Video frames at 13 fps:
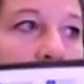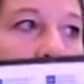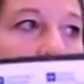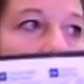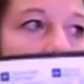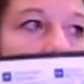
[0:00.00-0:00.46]
You
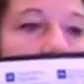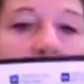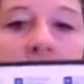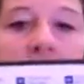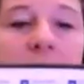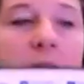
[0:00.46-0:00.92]
guys can
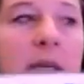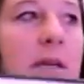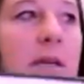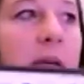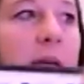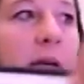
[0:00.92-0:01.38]
see.